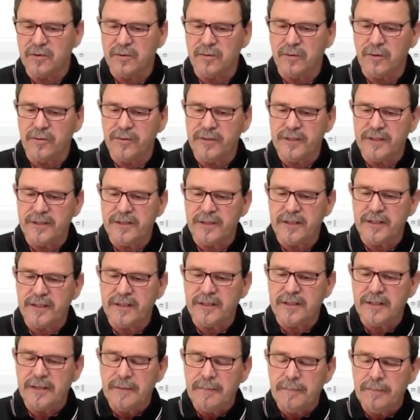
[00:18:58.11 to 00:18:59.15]
orientate
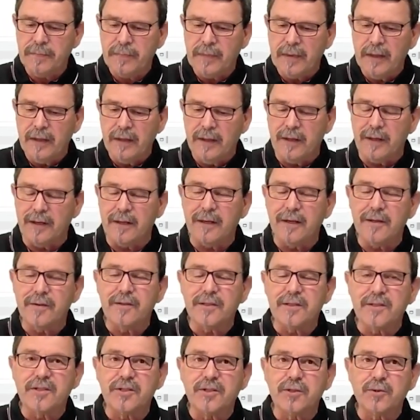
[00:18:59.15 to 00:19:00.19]

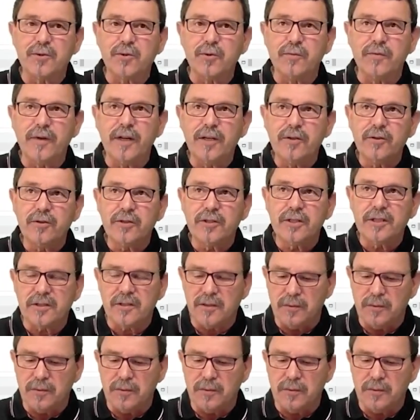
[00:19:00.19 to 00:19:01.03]
the CO2 value, just a